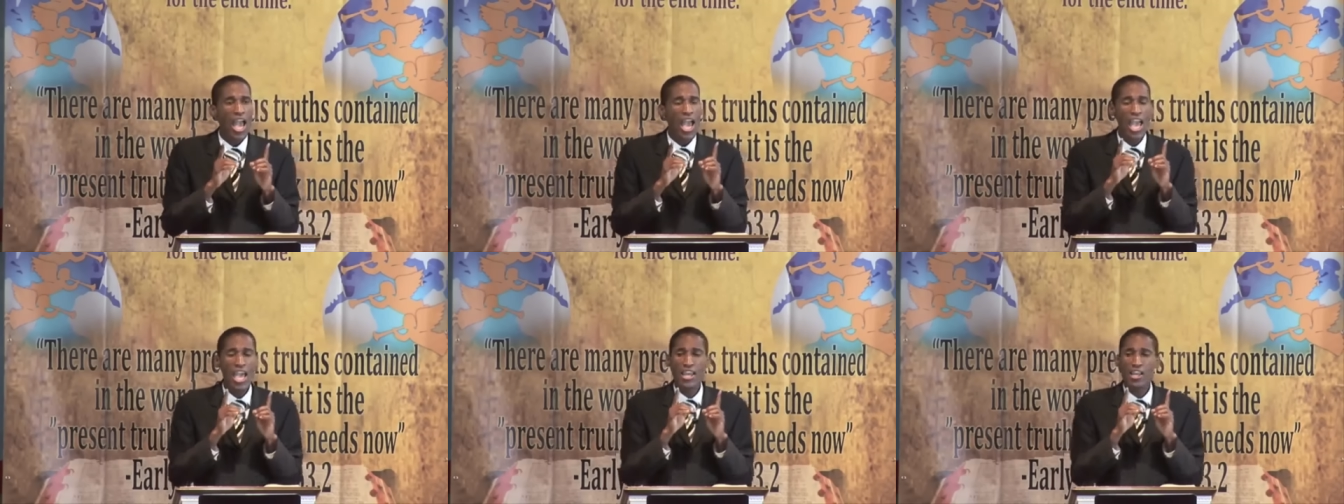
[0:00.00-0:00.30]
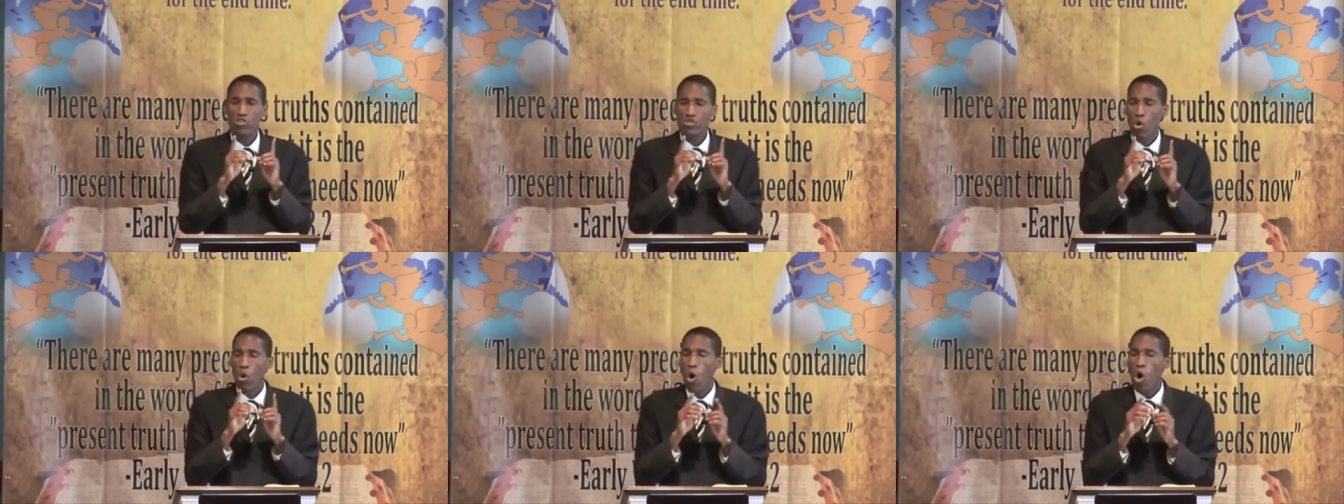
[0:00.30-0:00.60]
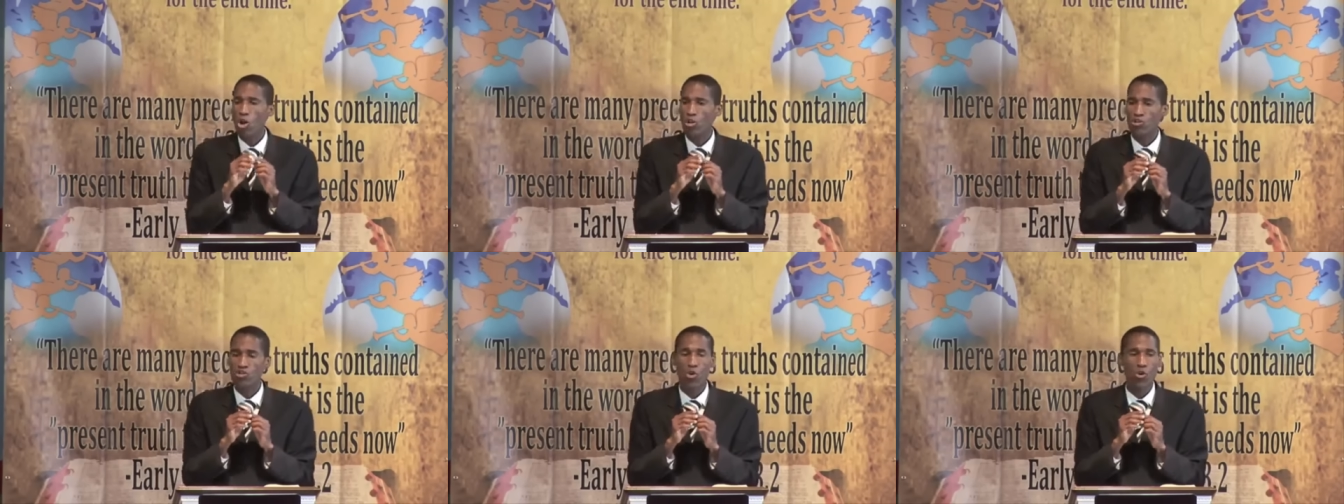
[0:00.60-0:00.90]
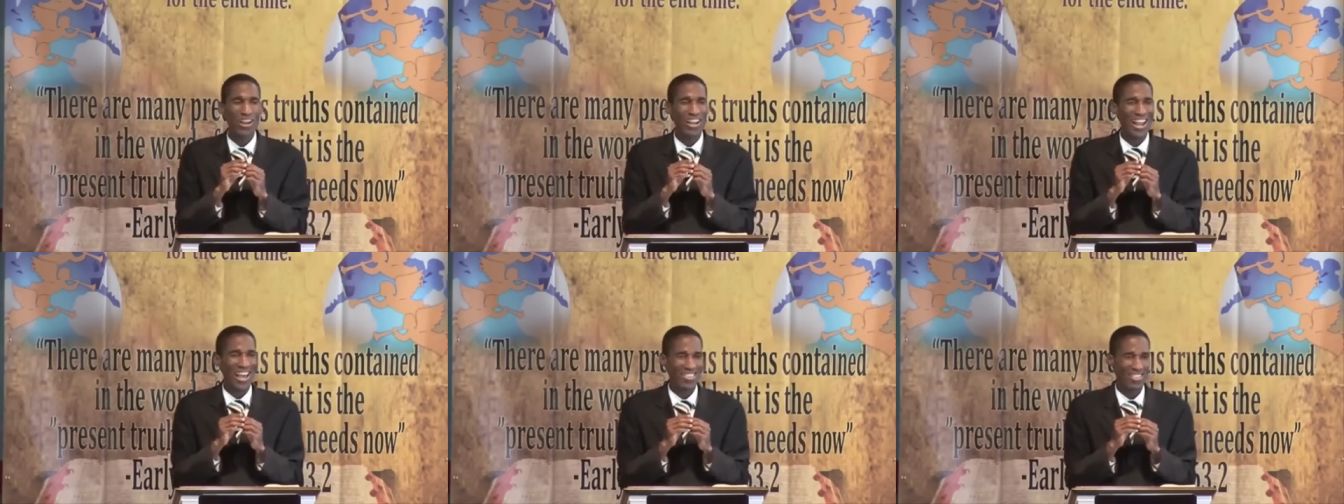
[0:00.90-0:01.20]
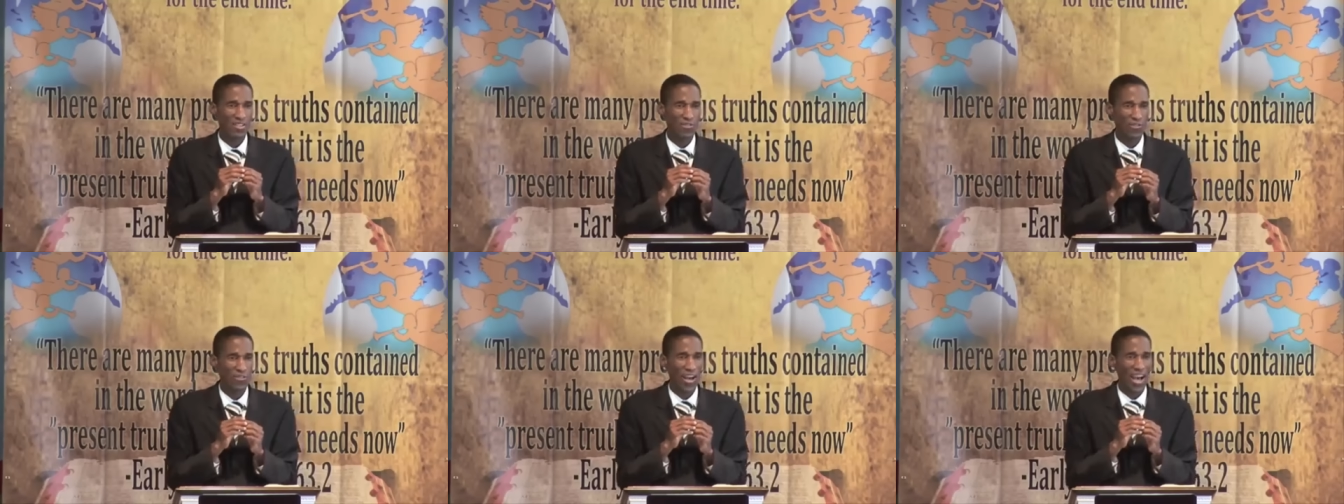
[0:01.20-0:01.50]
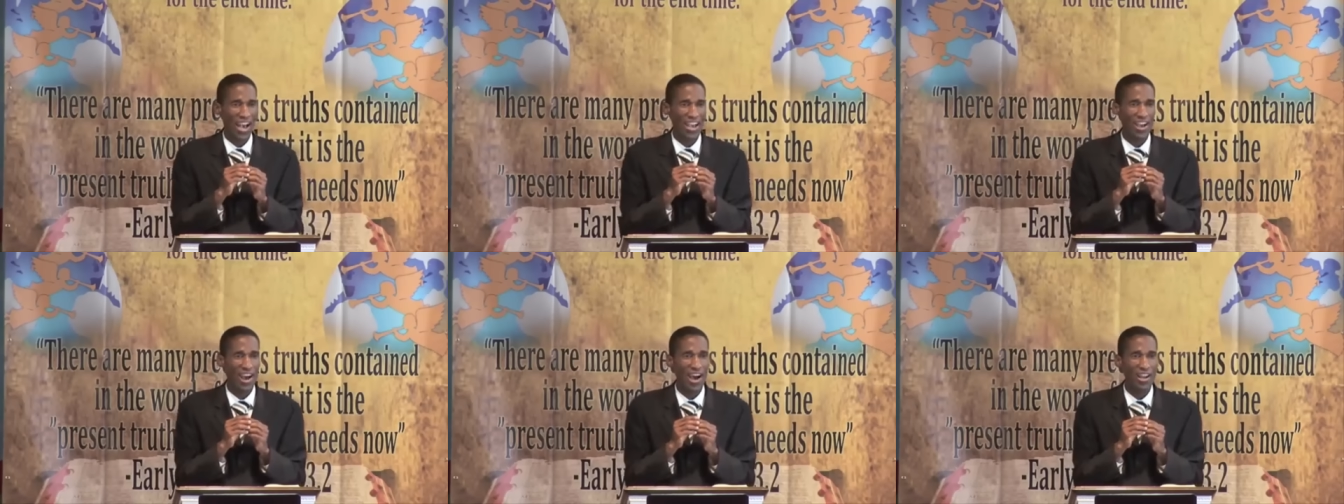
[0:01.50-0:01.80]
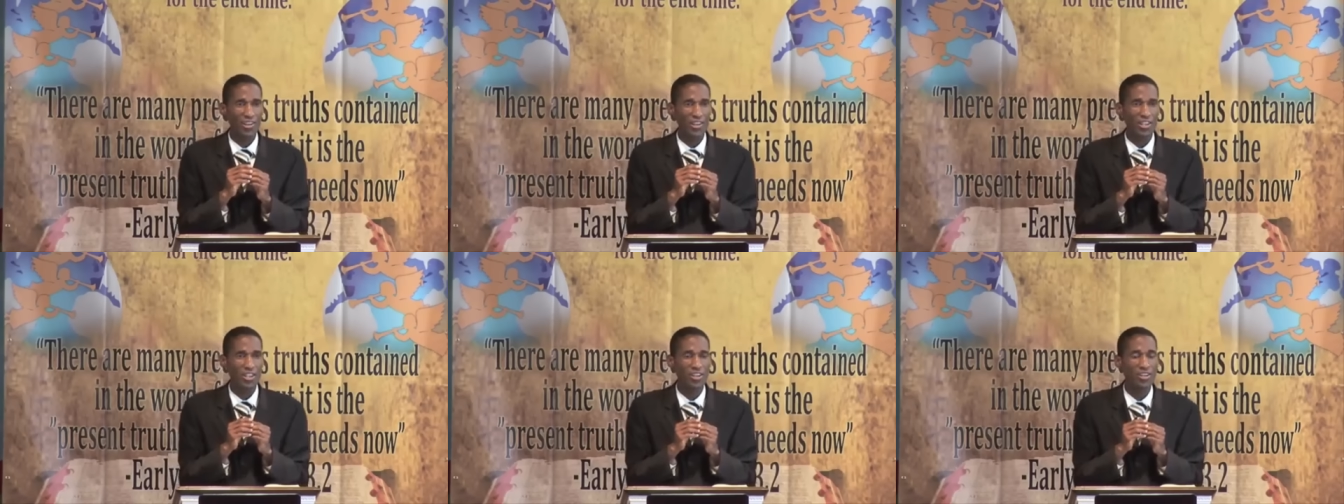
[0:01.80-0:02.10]
It is also classified
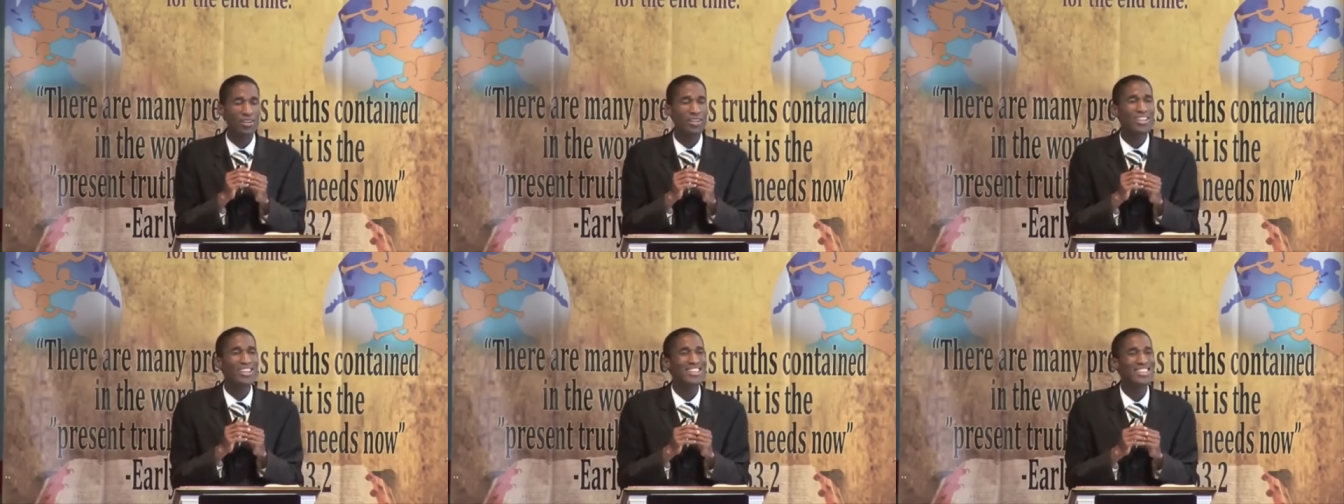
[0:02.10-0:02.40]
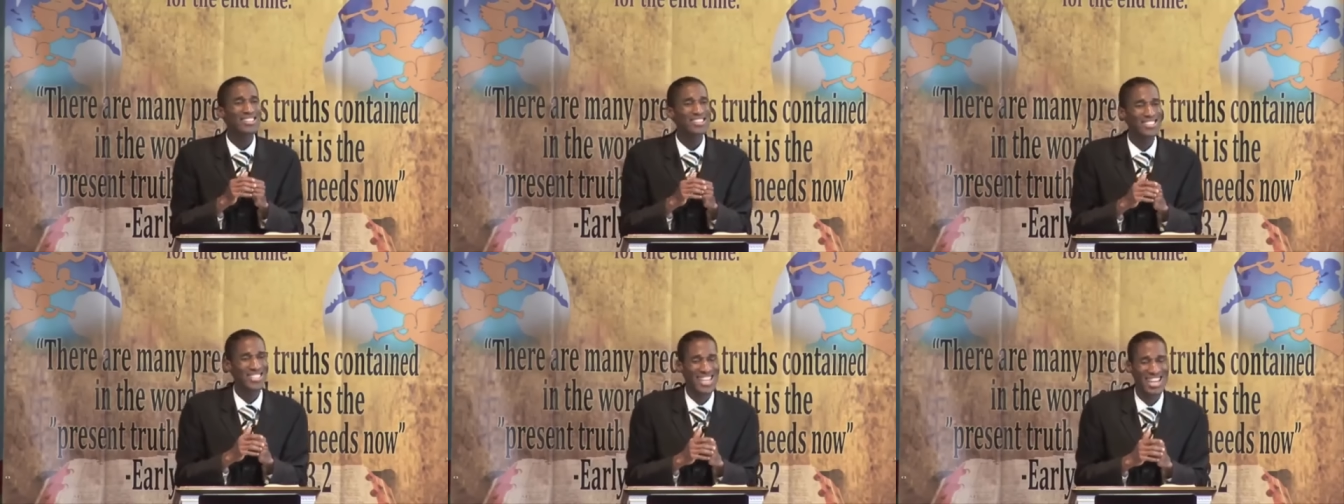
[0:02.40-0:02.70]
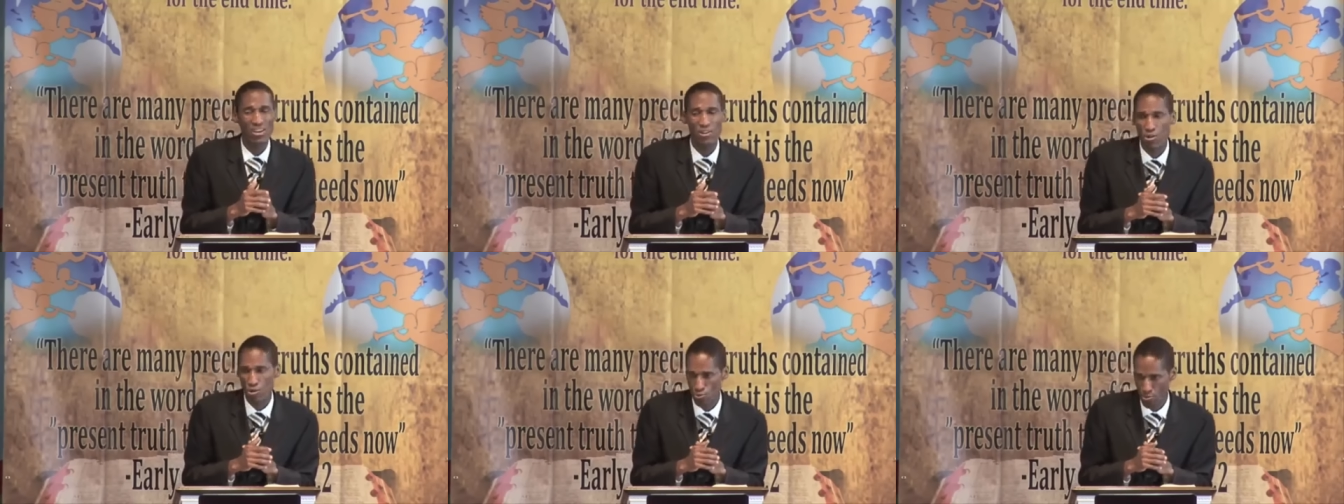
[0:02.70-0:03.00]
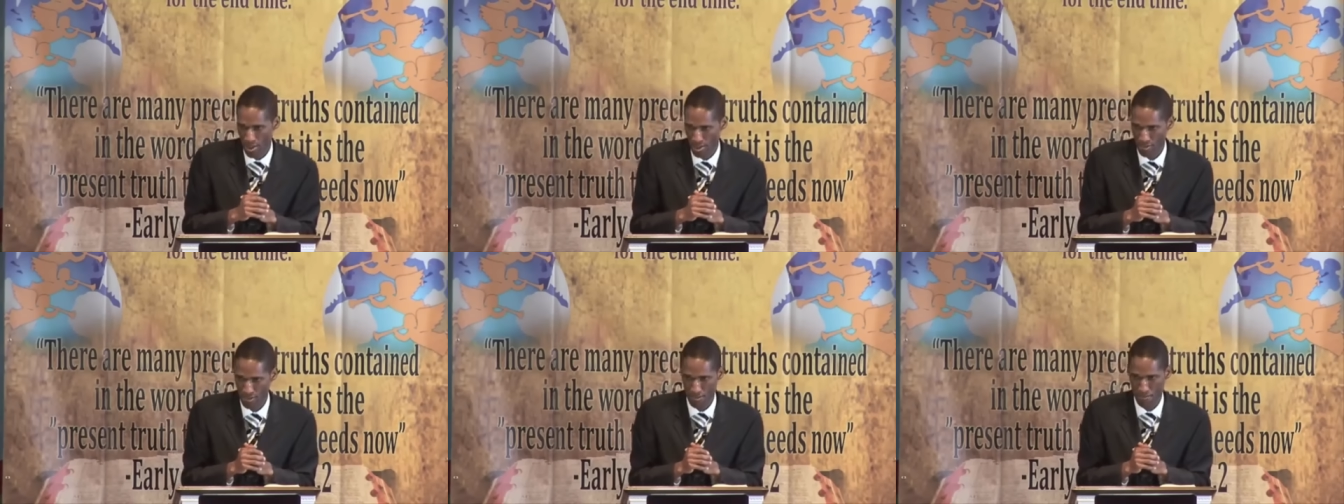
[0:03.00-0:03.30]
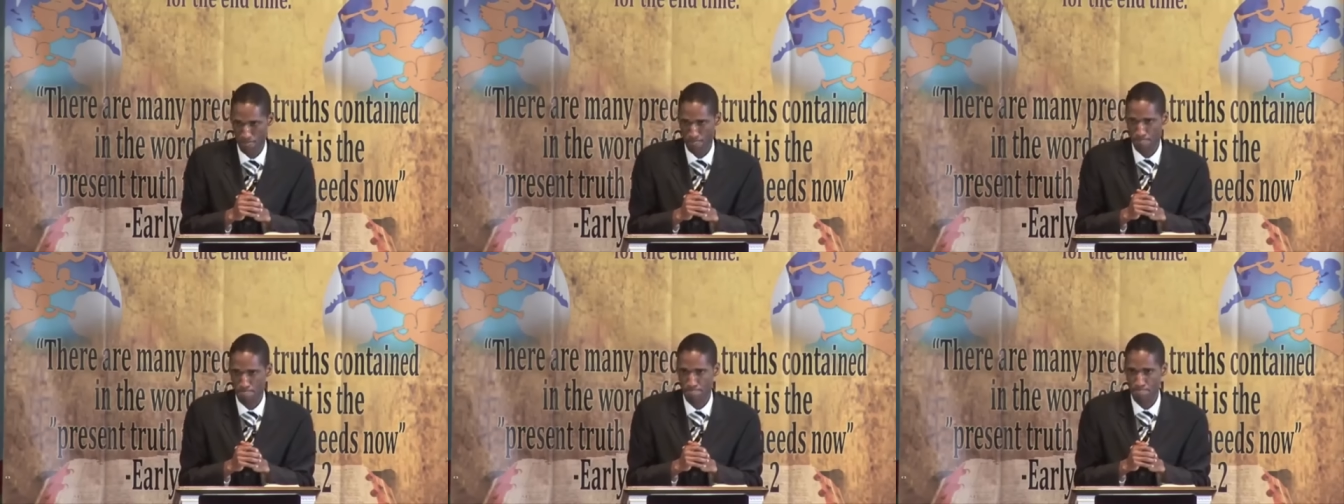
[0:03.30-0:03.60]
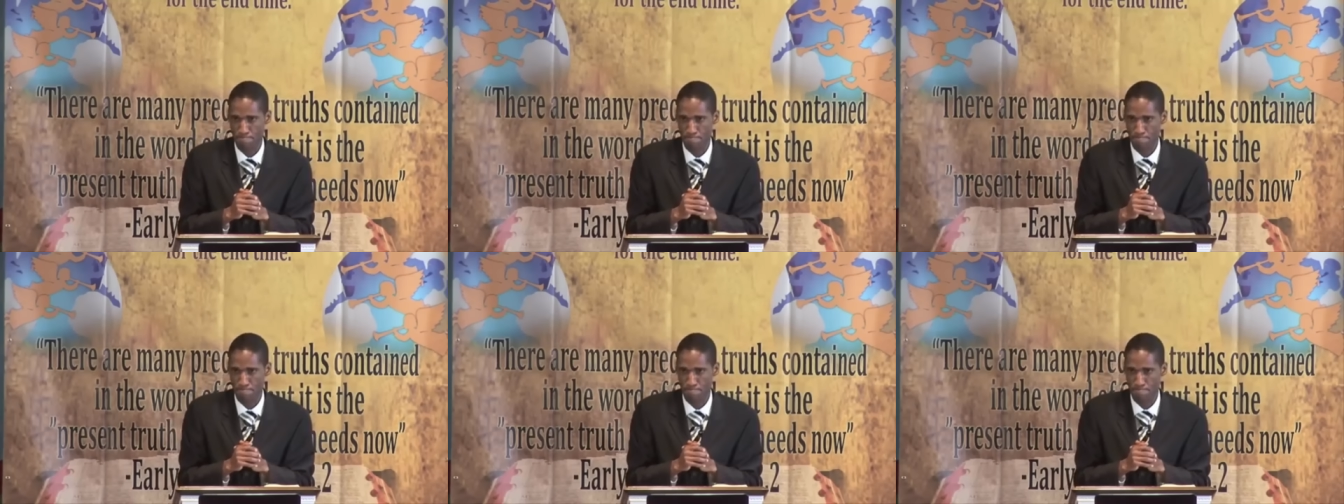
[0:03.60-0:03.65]
under terrorism.